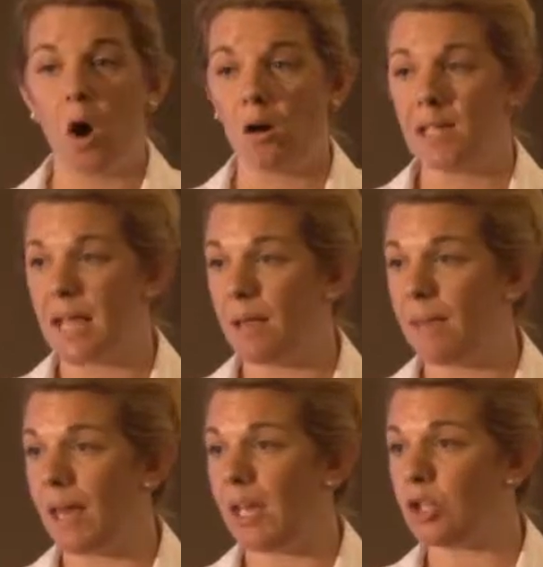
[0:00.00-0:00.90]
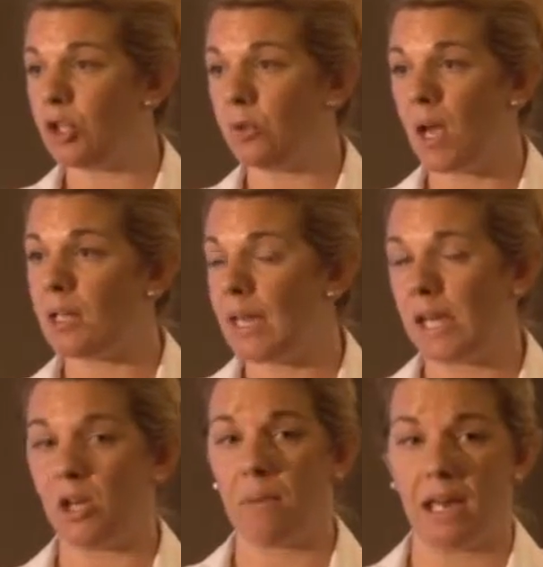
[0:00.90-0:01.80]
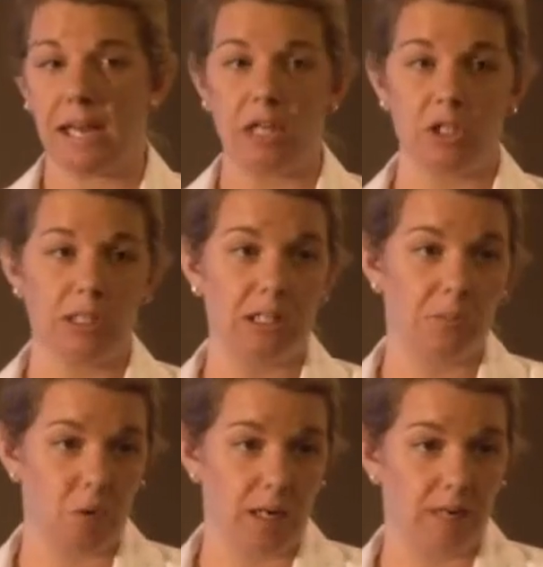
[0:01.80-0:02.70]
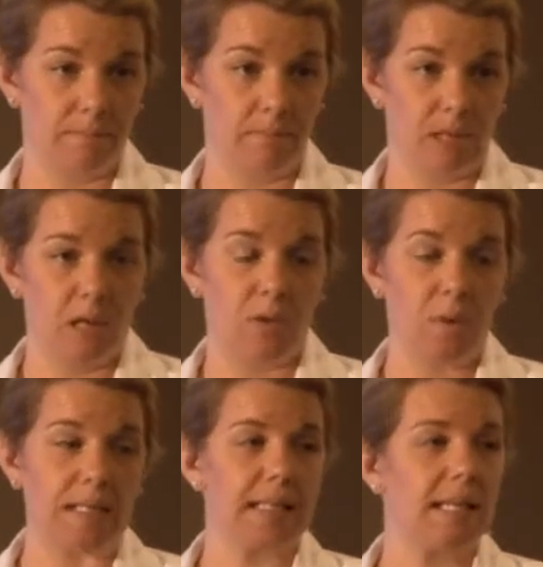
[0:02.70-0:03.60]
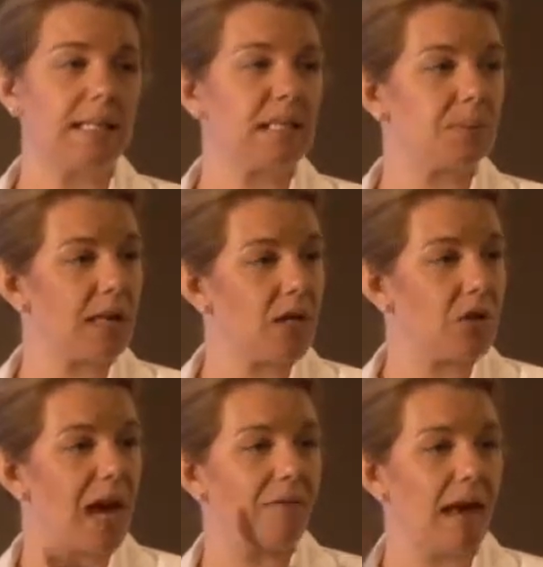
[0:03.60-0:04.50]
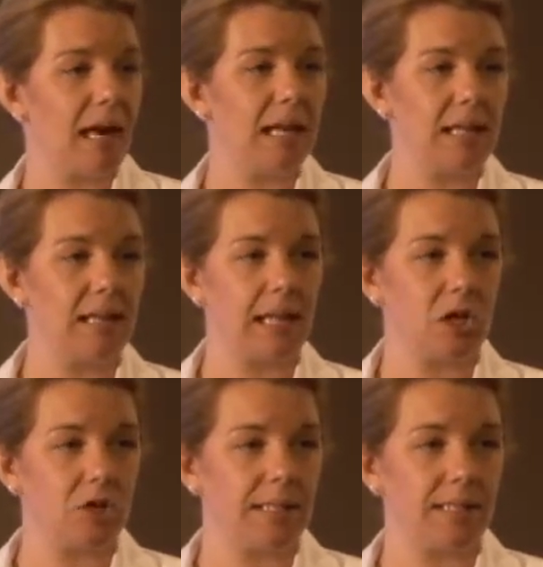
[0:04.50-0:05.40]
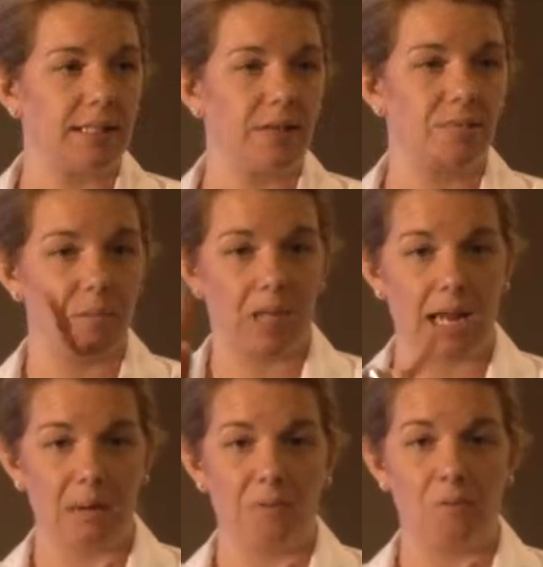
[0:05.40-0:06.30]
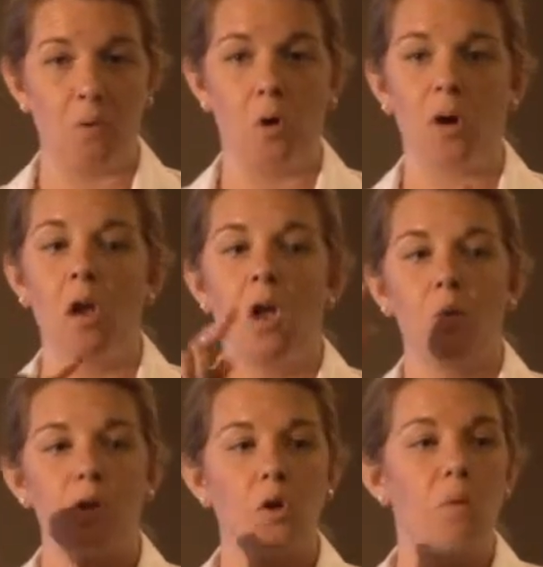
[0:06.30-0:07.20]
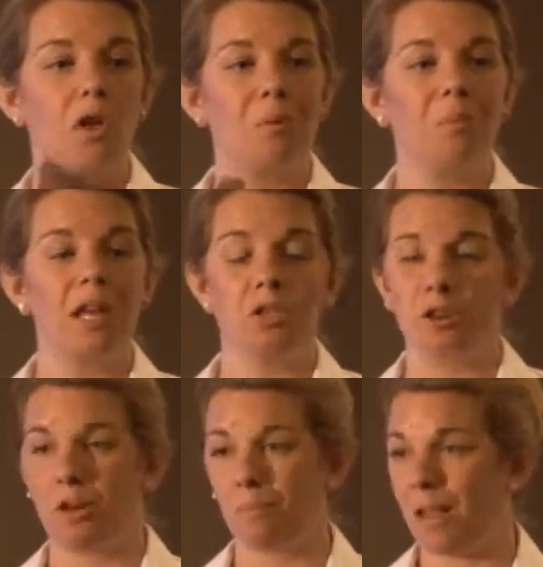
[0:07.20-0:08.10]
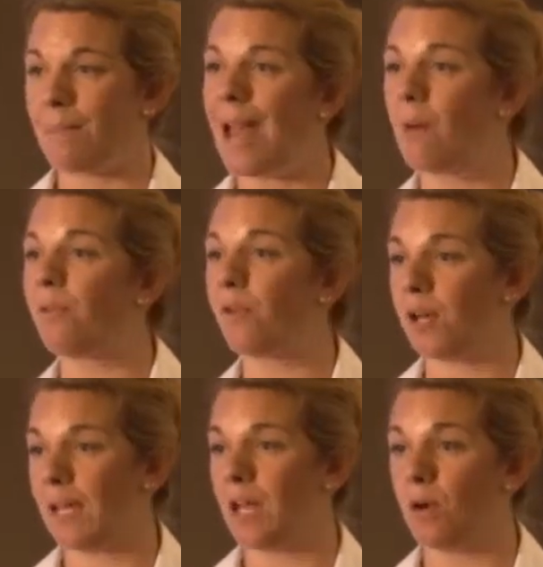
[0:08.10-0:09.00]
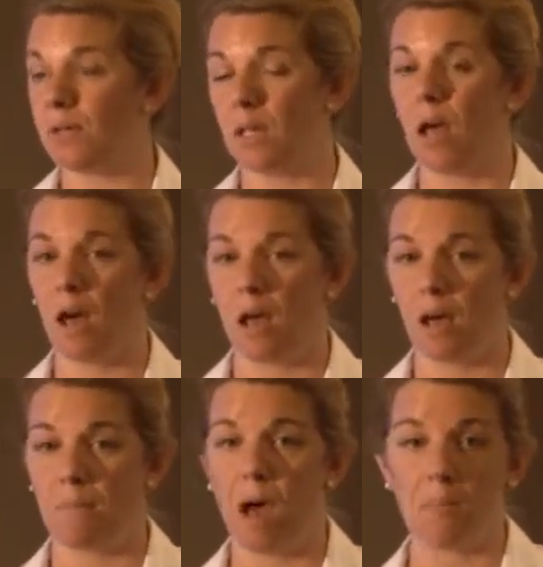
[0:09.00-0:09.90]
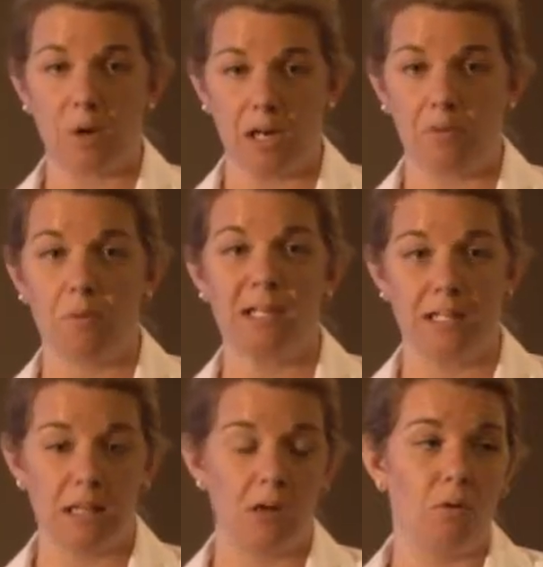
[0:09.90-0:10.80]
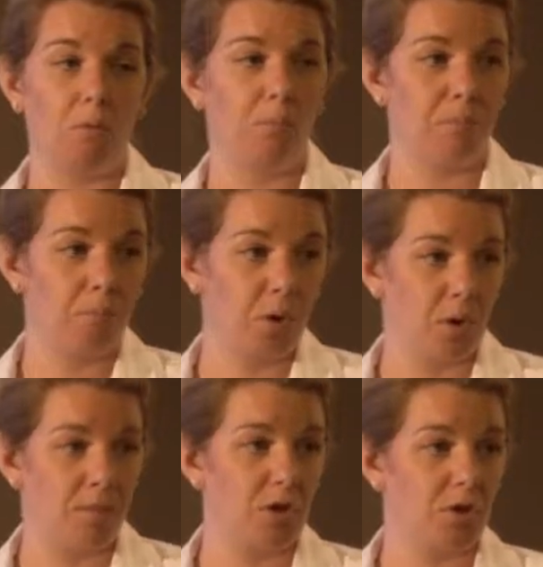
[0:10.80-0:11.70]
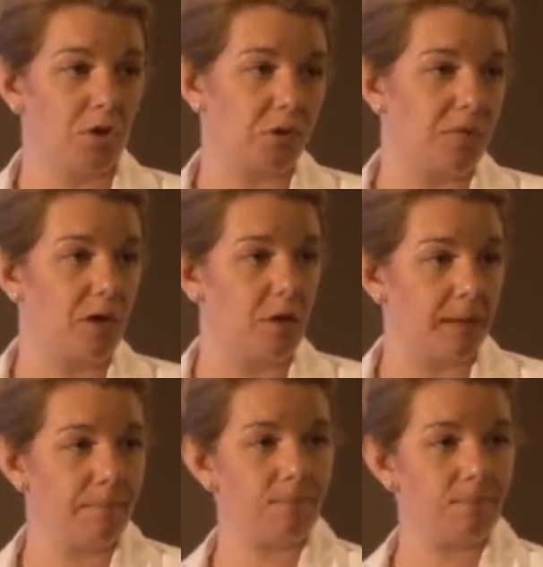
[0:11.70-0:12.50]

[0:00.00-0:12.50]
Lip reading: are a diabetic, do not take your medications in the morning. And the reason is because you haven't had anything in your system from the night before. We don't want your blood sugar to plummet out before you can go into the operating room, because then they'll put off your surgery for a little bit,